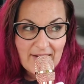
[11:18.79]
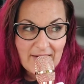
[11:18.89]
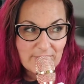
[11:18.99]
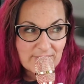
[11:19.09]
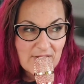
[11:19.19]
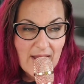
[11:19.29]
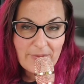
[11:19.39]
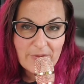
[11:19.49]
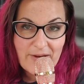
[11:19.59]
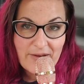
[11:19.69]
and I was
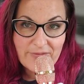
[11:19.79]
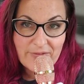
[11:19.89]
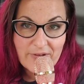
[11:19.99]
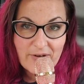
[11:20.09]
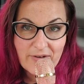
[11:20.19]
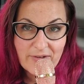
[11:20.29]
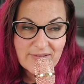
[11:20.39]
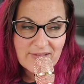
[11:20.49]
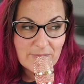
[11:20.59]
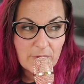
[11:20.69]
shopping around for
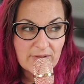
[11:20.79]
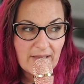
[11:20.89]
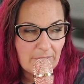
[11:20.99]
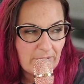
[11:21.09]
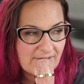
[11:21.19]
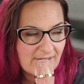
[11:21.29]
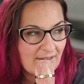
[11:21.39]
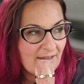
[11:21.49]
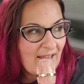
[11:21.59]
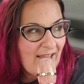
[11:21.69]
Carlos's birthday
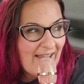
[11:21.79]
present.